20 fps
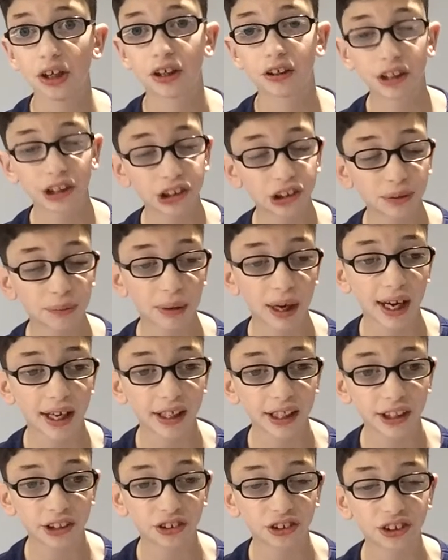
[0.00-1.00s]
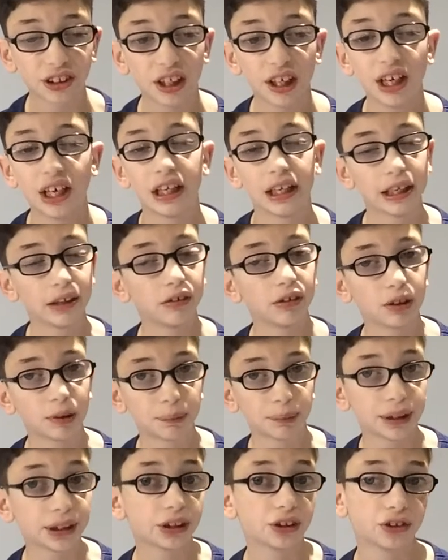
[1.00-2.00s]
Crystal Palace, they were a
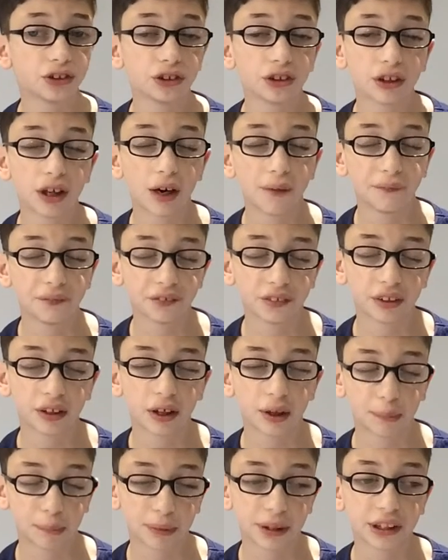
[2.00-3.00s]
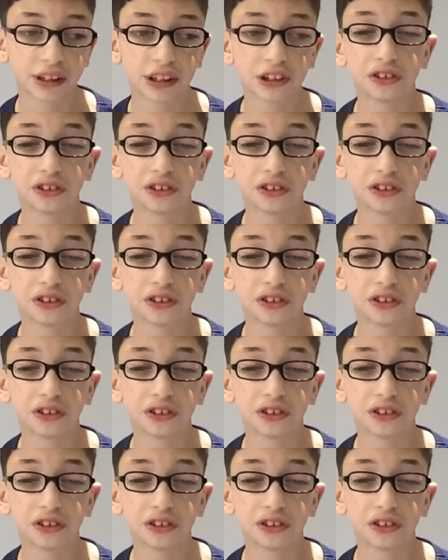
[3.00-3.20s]
bit